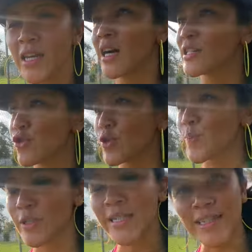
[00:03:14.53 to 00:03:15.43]
hundred
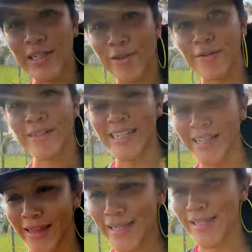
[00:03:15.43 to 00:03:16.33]
percent certainty
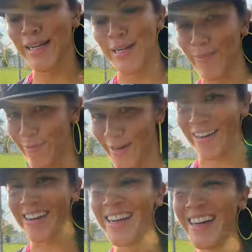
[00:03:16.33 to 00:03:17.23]
this is gonna be weird.